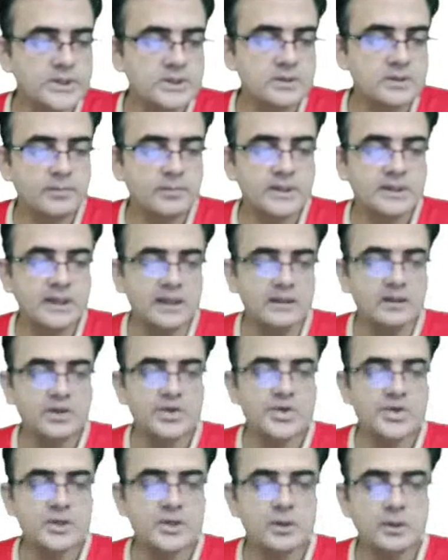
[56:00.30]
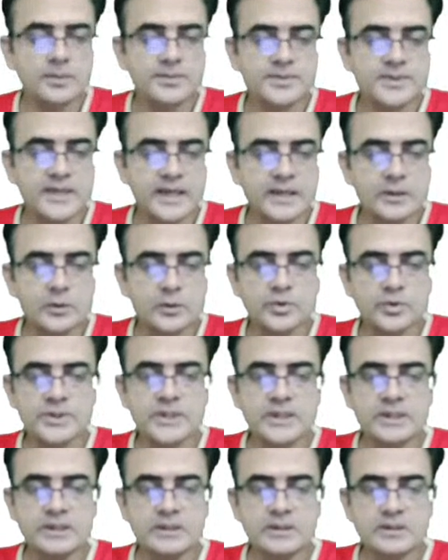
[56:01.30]
methylation of
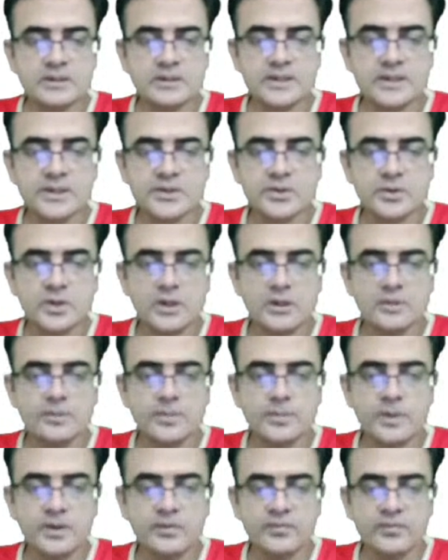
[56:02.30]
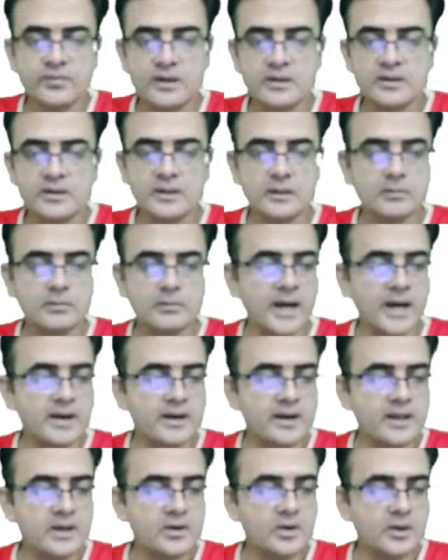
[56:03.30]
cytosine does not prevent the
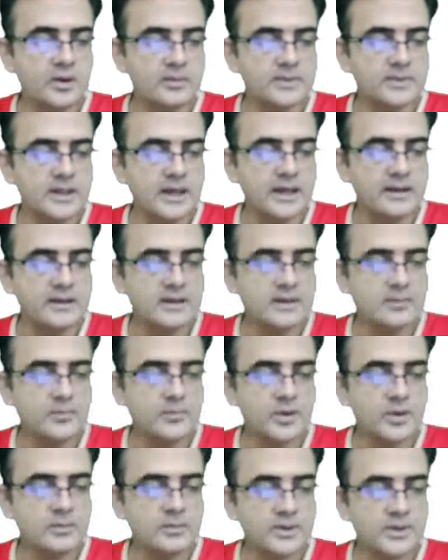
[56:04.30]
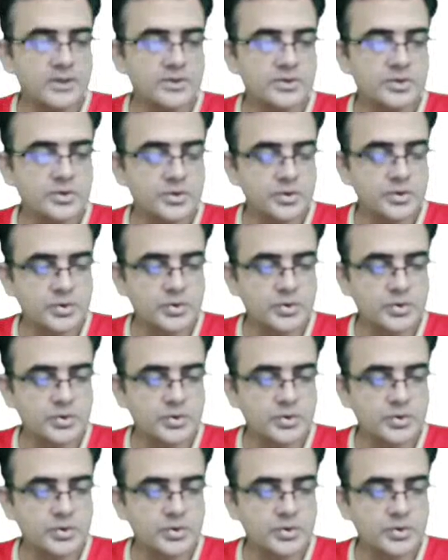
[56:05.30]
binding of the RNA polymerase